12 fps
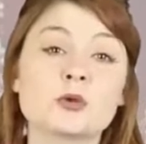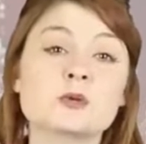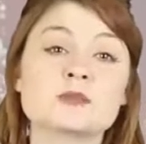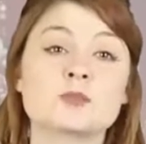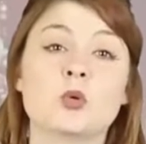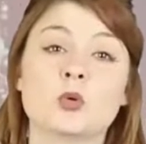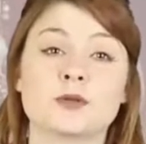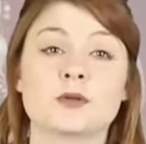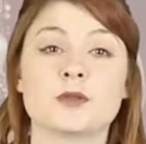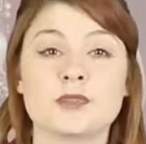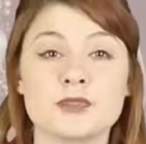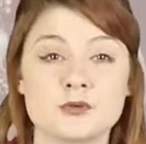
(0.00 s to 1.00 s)
owns more
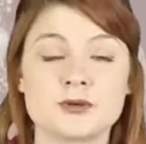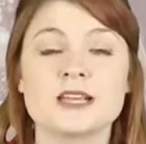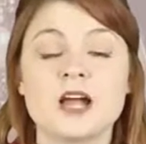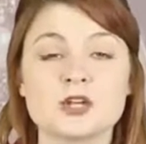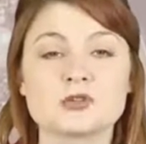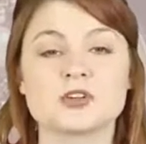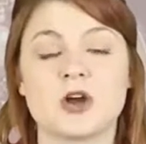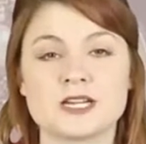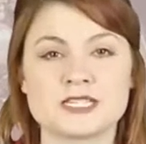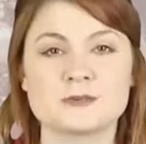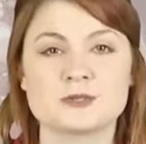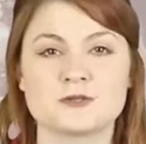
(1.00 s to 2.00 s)
than 300
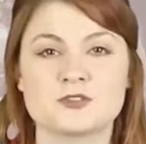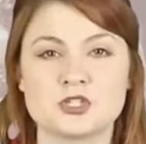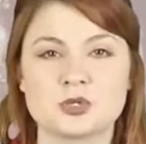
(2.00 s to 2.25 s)
items of